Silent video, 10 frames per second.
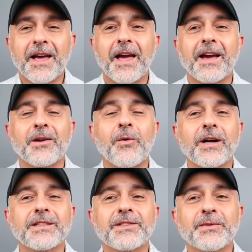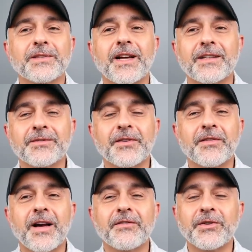and I walked into a Saks
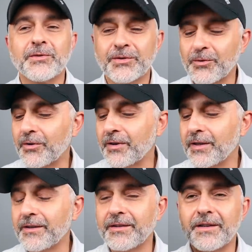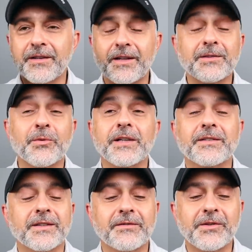Fifth Avenue store and uh, that's where I
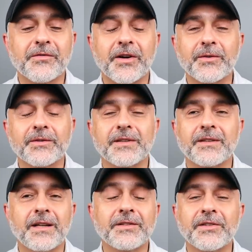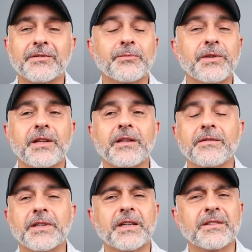discovered the fragrance and I just really
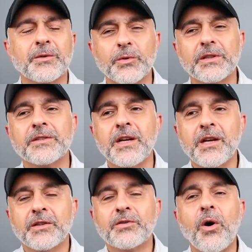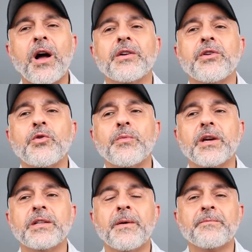loved it because it was so hot and
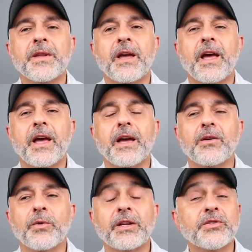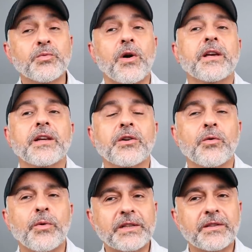humid and when I just walk in go
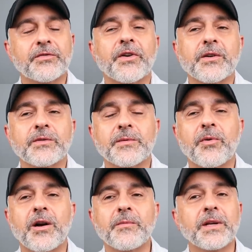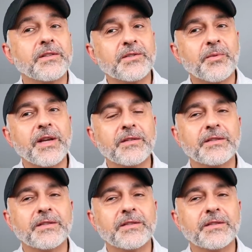right to the fragrance department and spray the